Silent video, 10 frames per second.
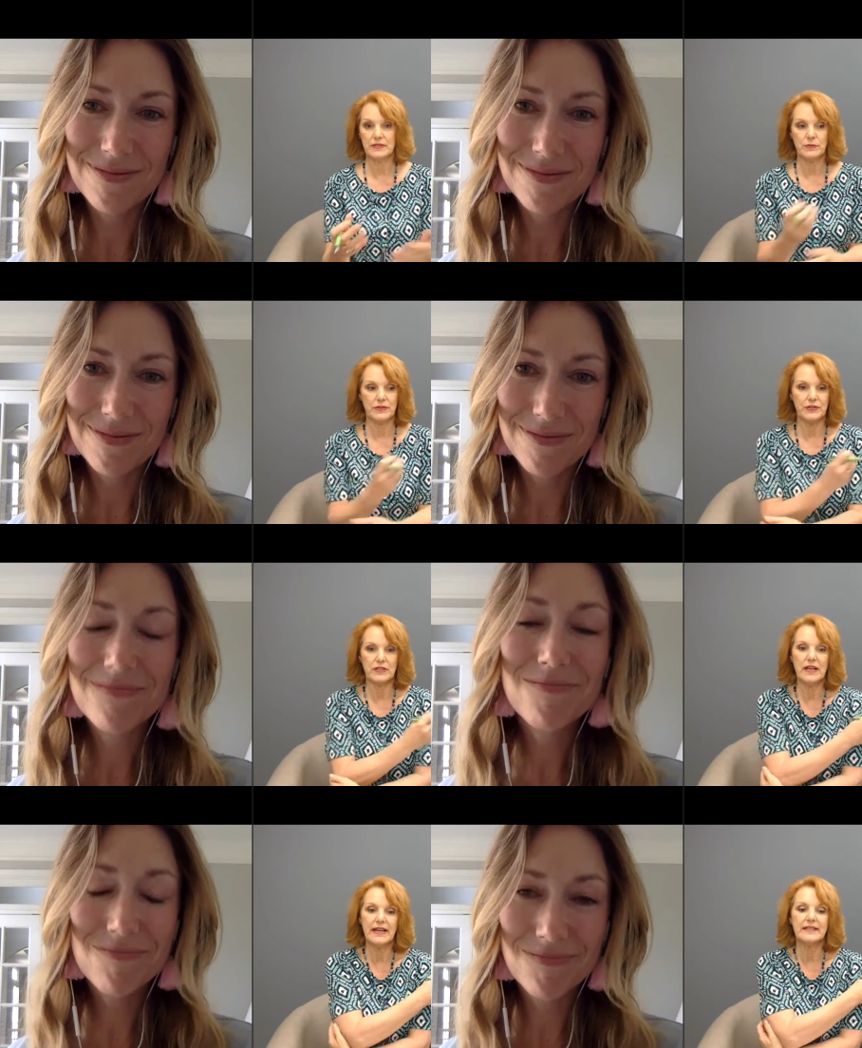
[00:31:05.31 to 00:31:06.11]
Speaker 1: this with your
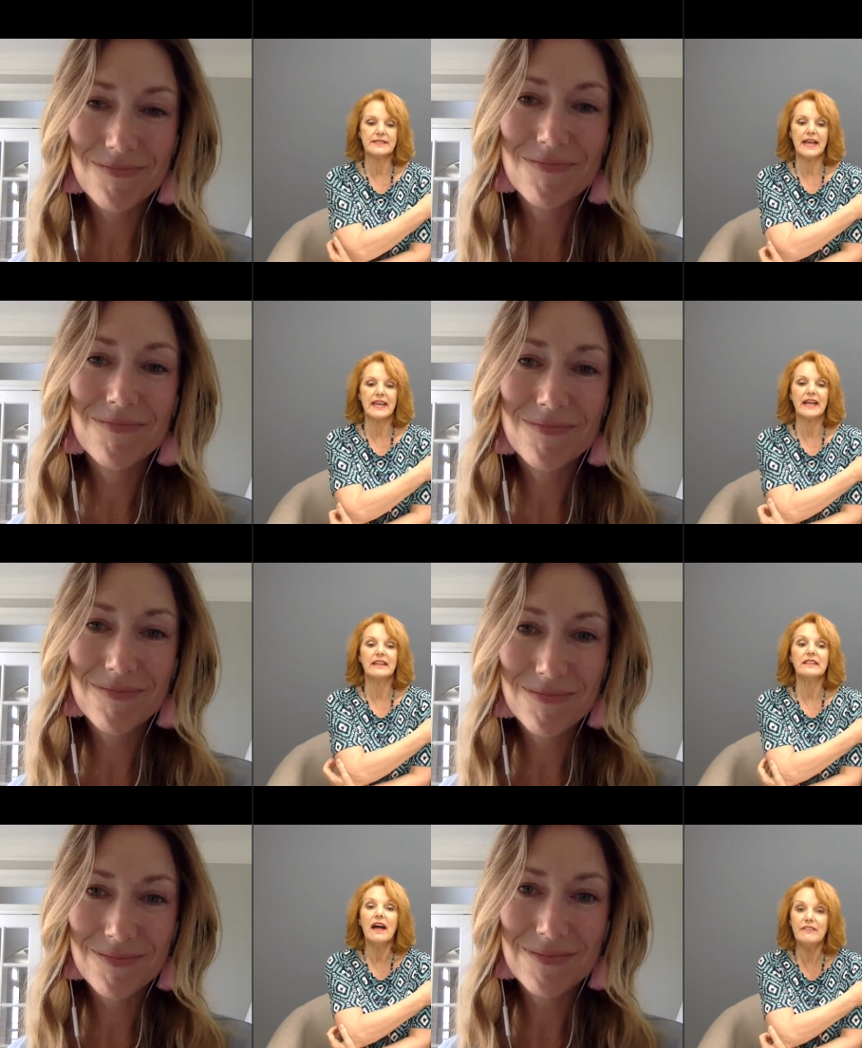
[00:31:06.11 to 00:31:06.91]
clients. And I
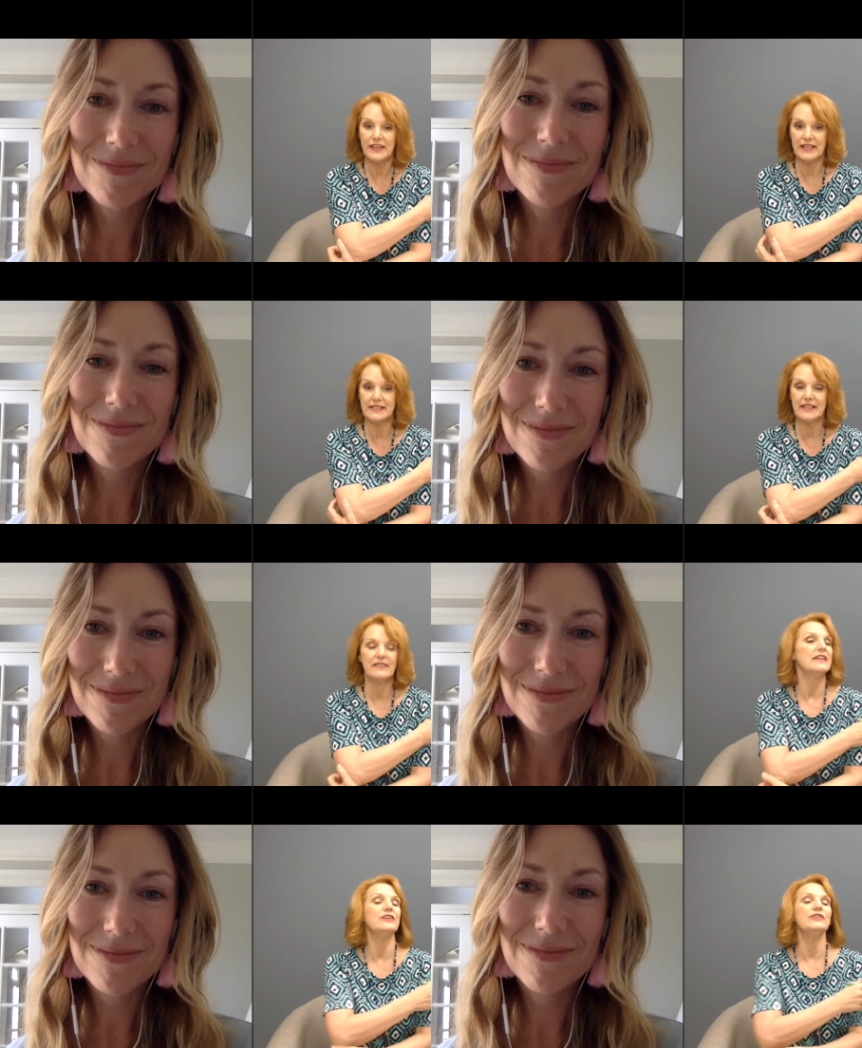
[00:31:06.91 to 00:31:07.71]
love it
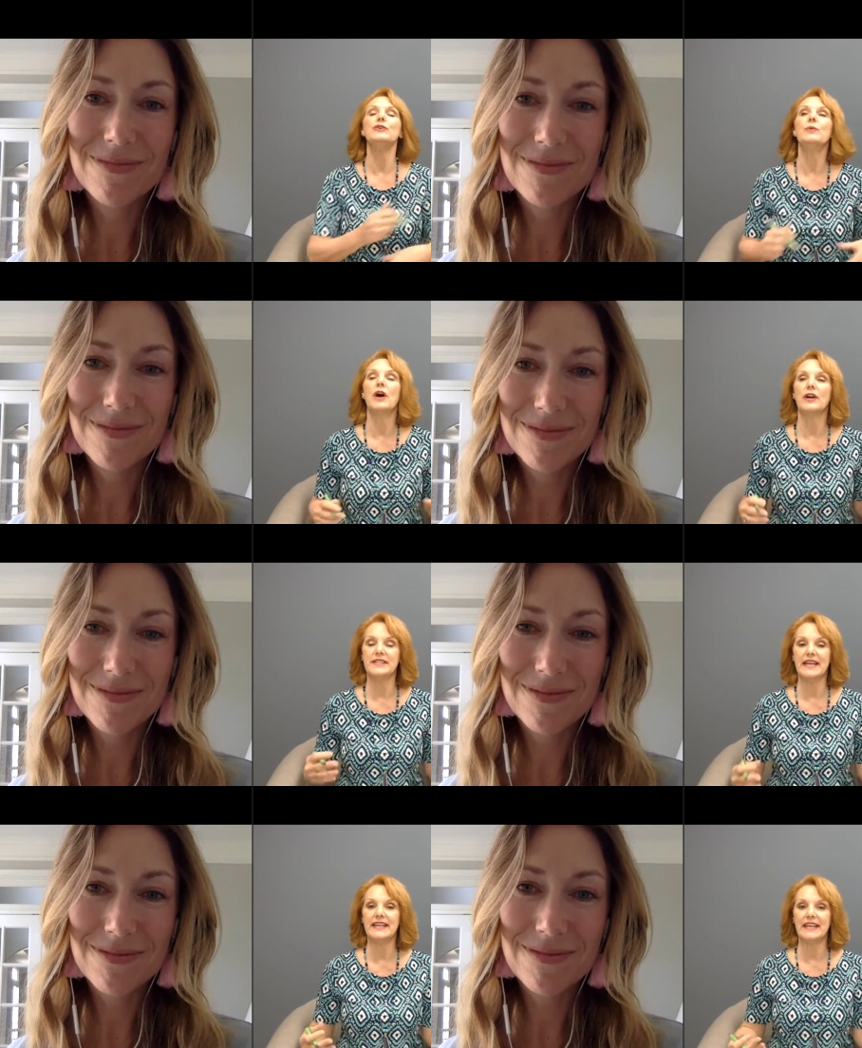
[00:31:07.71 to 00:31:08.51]
that you are
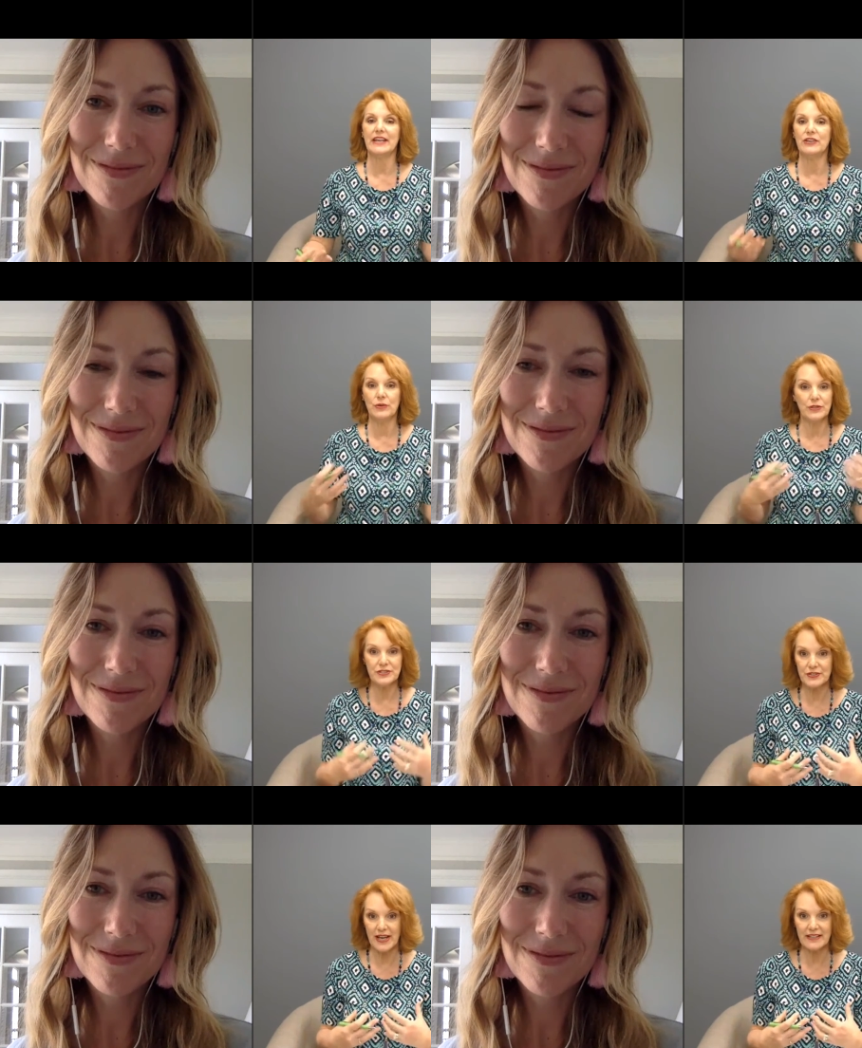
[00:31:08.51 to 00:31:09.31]
taking your
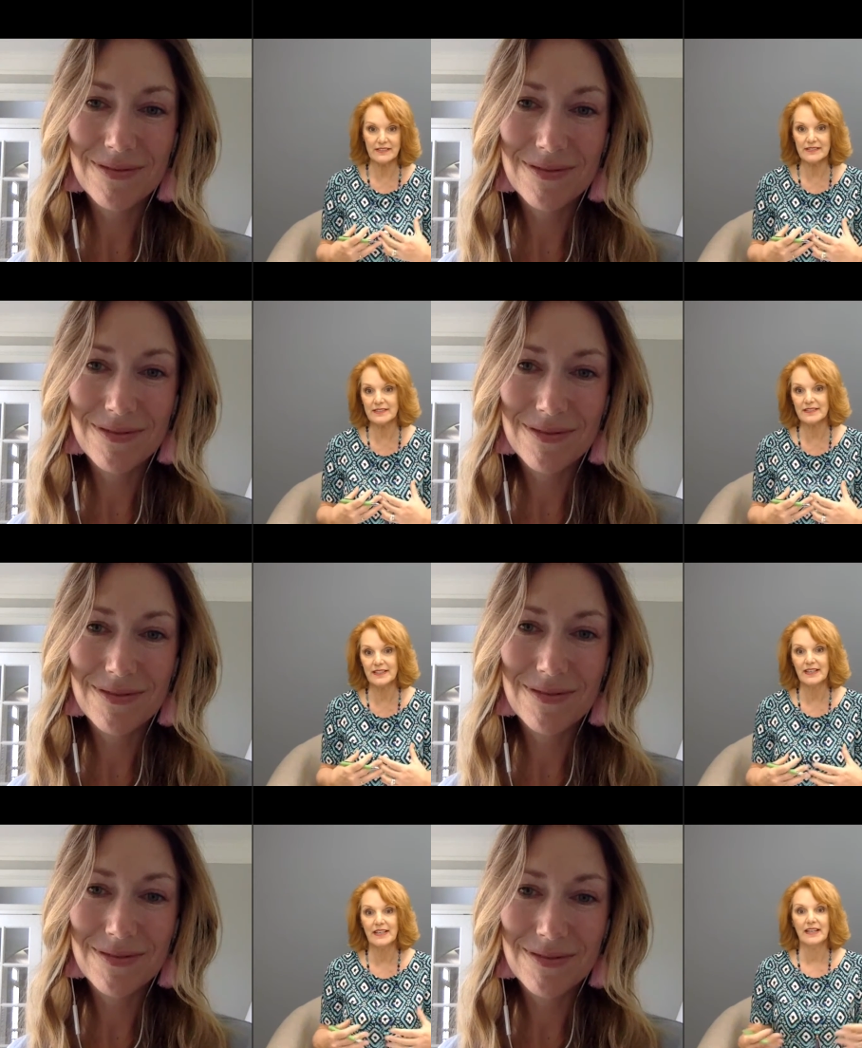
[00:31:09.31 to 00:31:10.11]
strengths
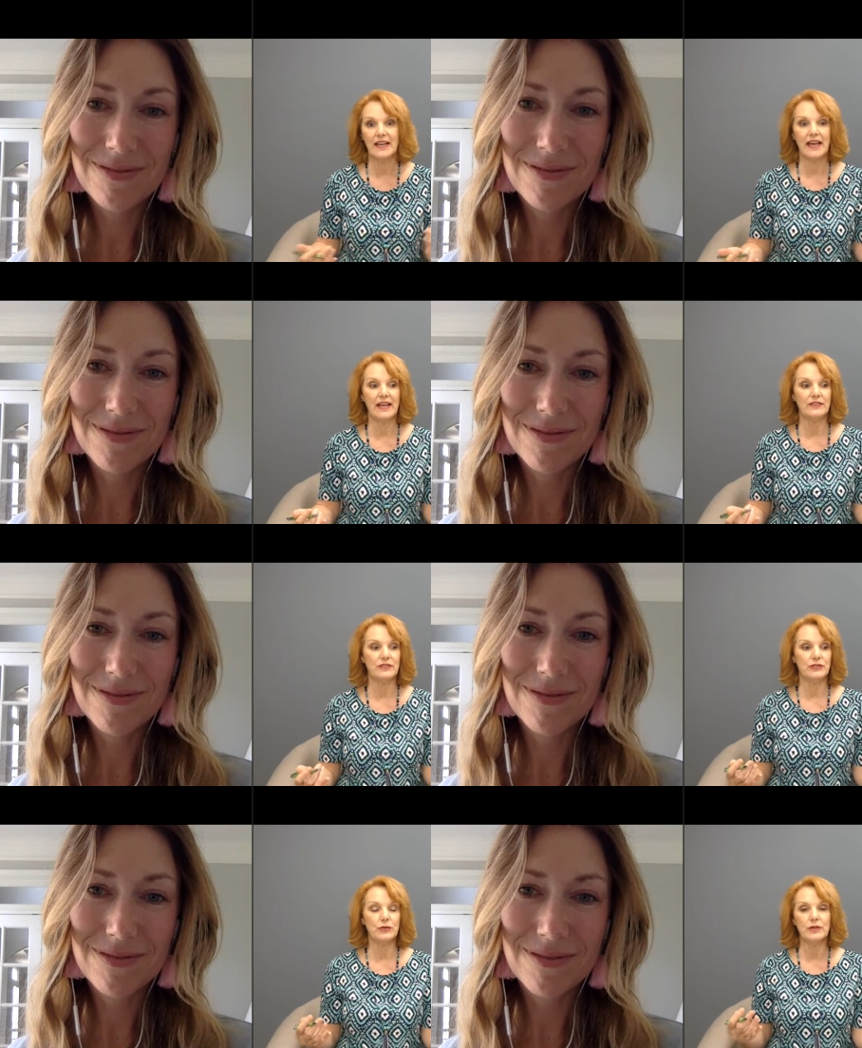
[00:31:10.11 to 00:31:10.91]

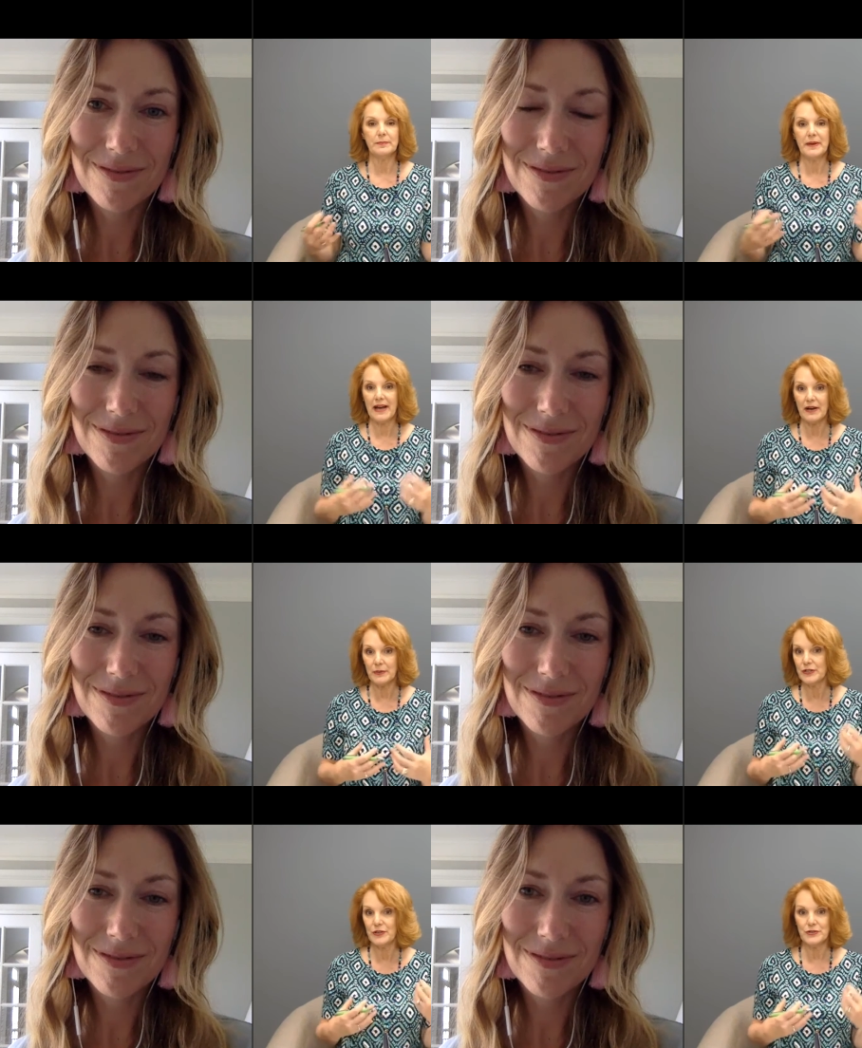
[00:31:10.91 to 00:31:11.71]
and your
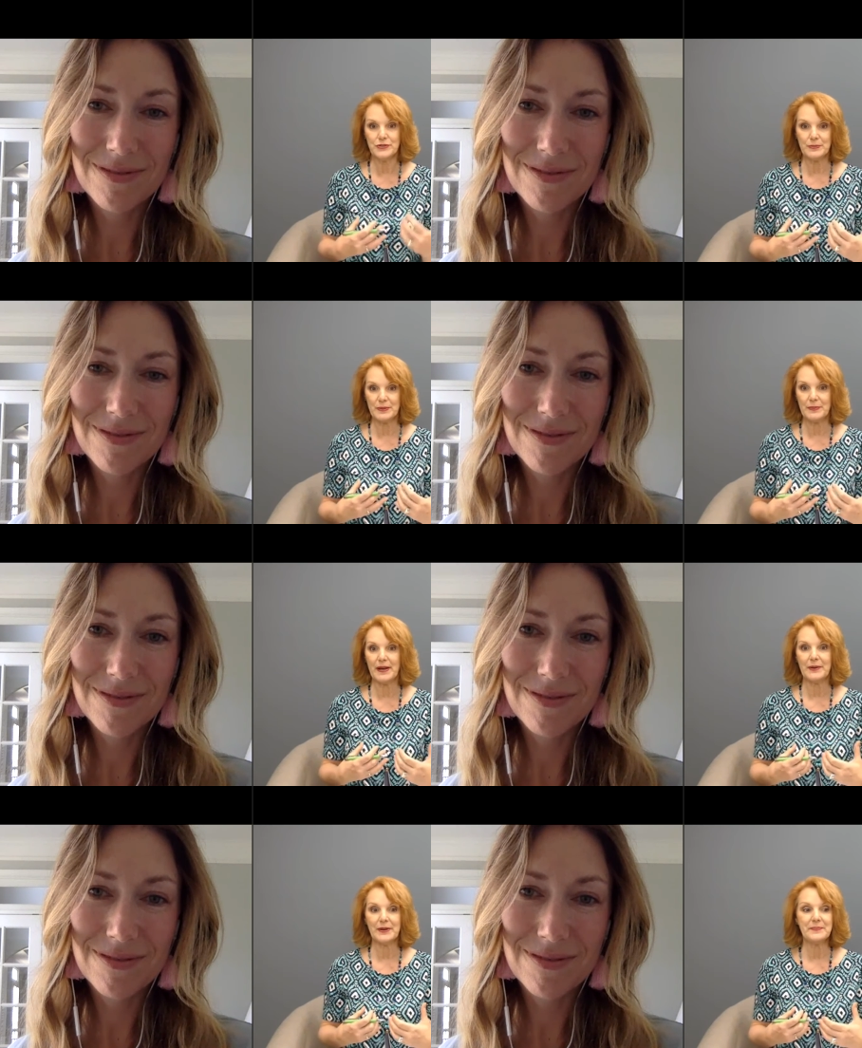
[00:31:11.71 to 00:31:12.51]
power, your
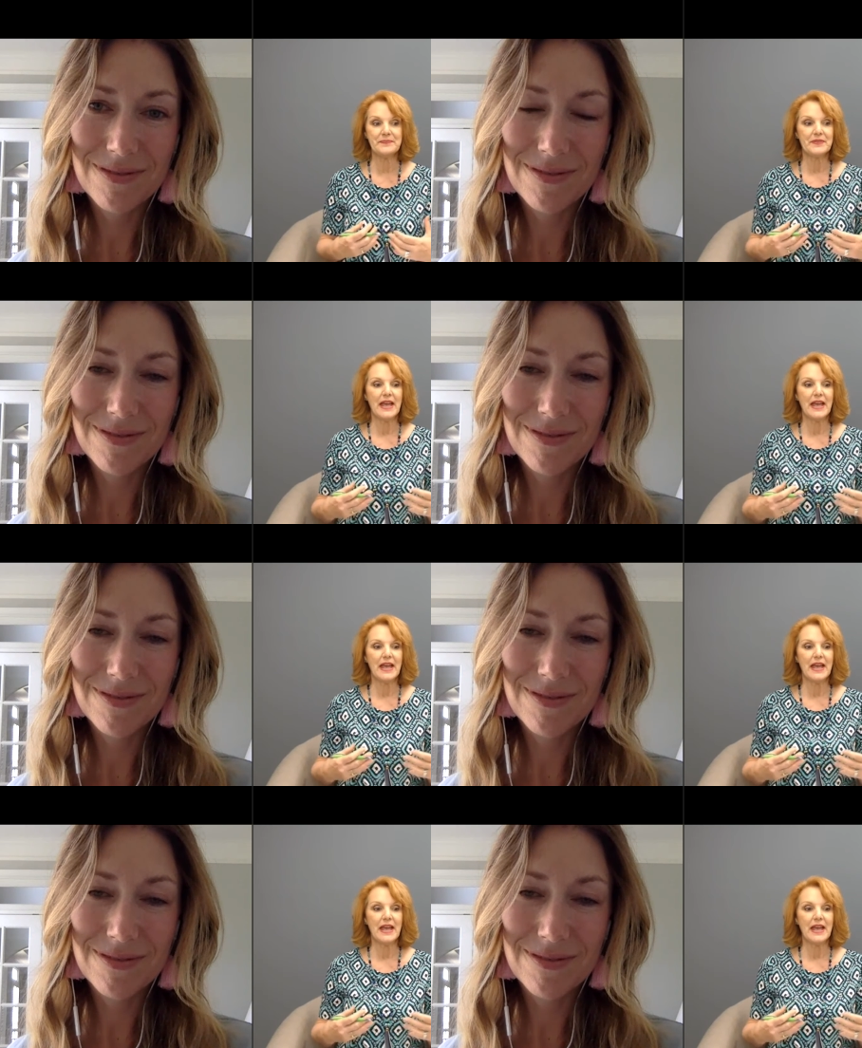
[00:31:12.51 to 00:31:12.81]
superpower,